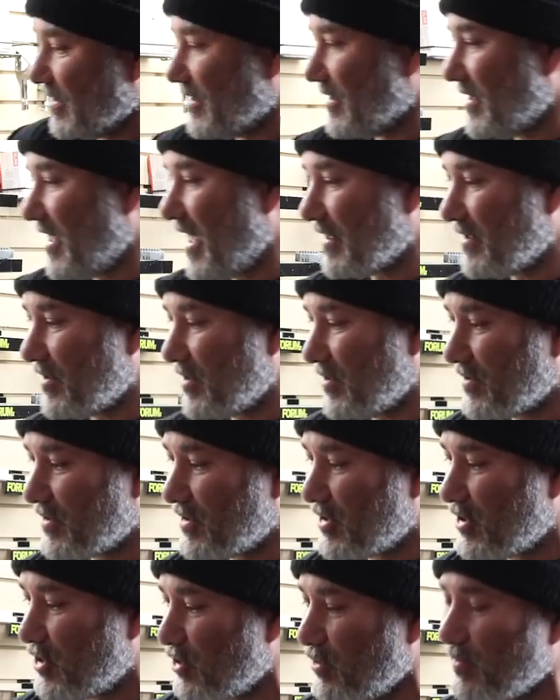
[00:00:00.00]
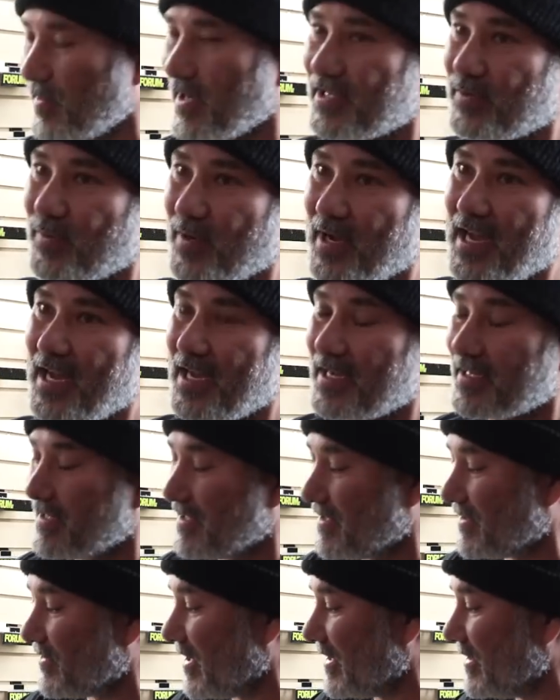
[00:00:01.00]
not do too much
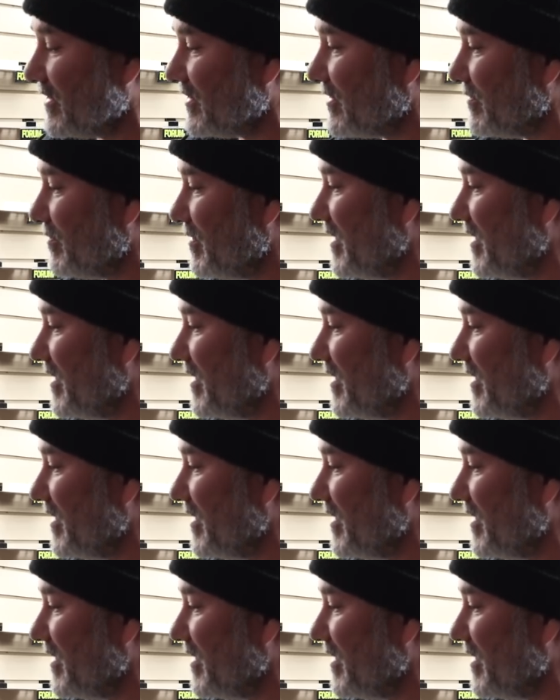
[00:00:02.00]
wax. Try to use a